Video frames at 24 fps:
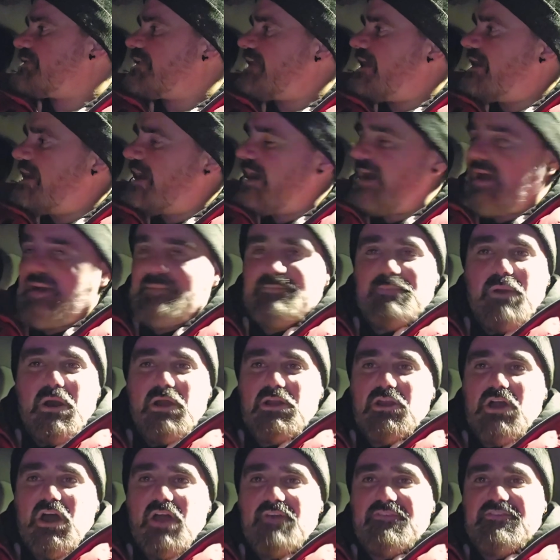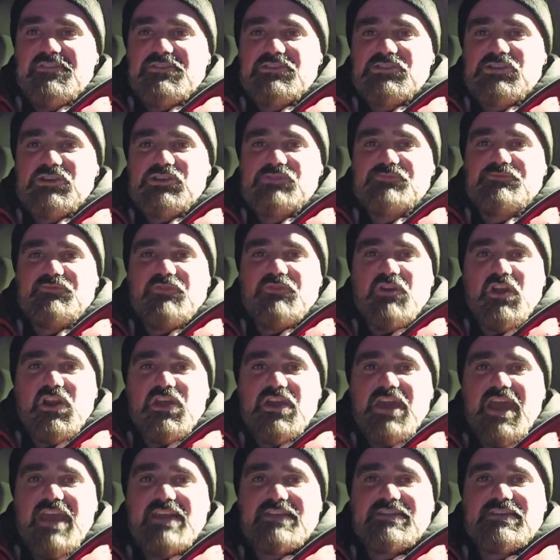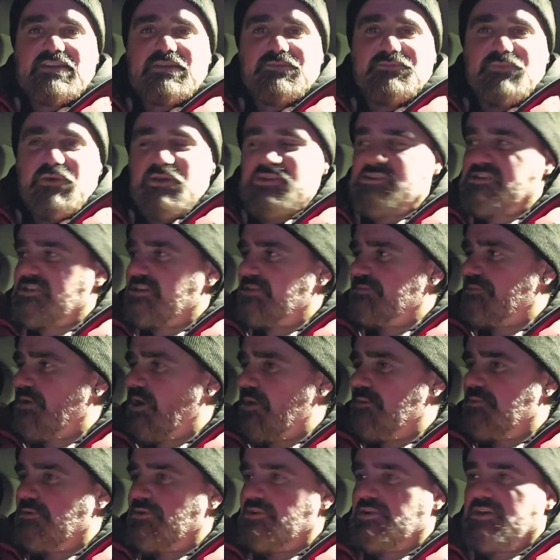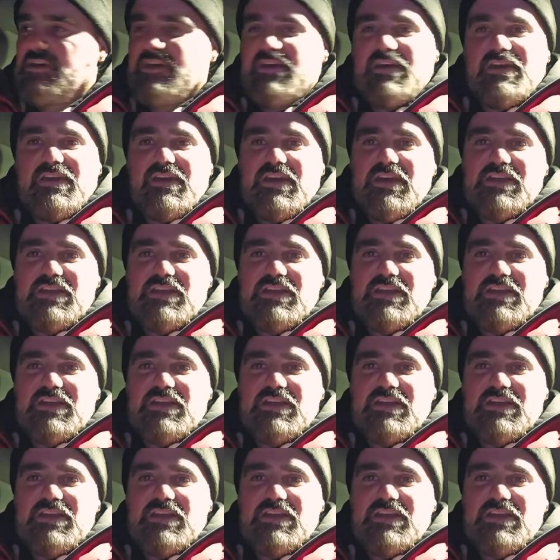My life is just really hectic and busy at the moment.